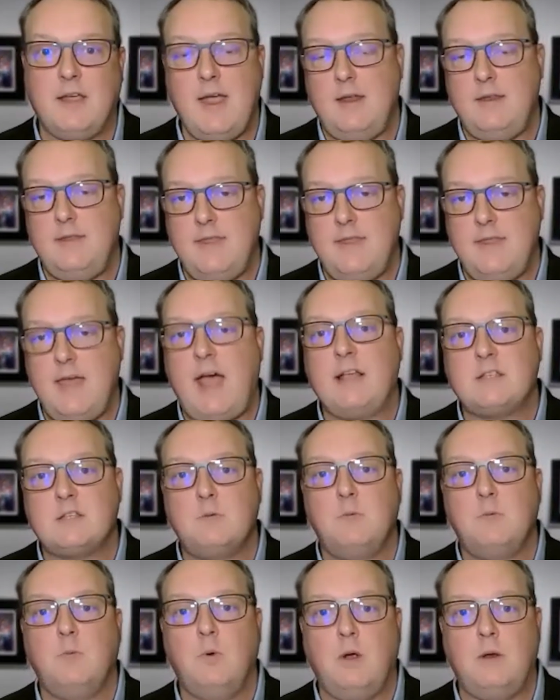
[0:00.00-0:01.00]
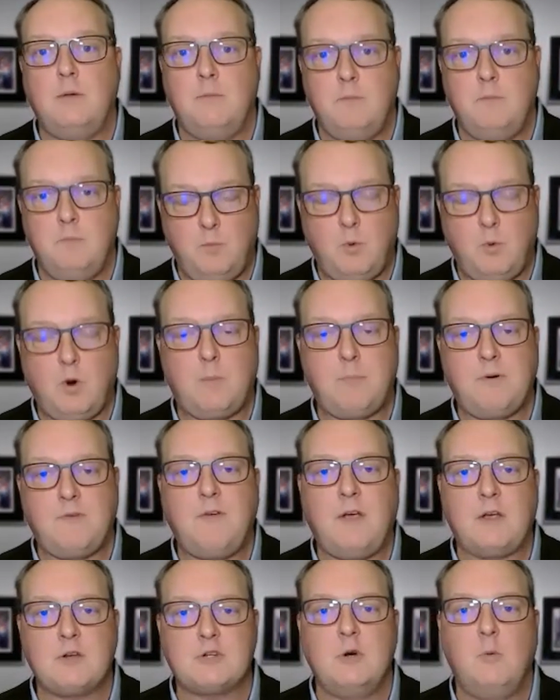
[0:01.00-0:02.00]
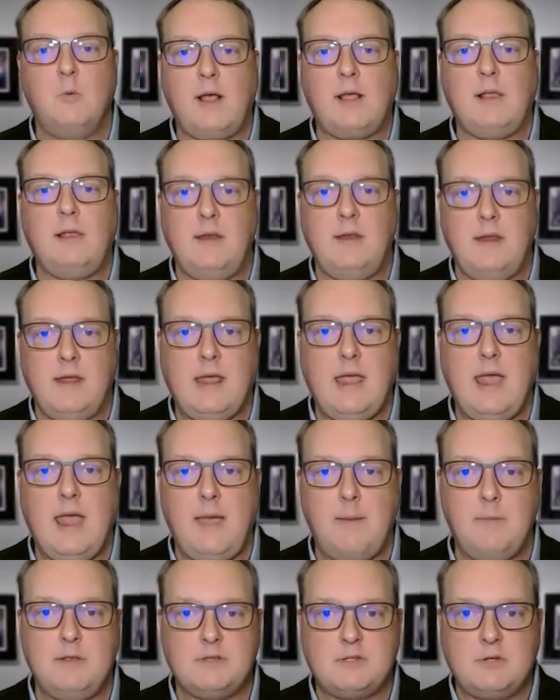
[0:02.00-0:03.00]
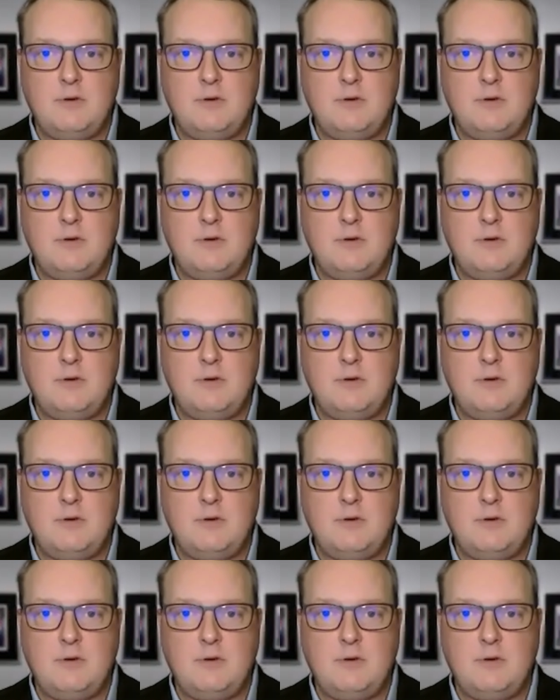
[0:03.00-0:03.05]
And that's where professional wet cleaning came in.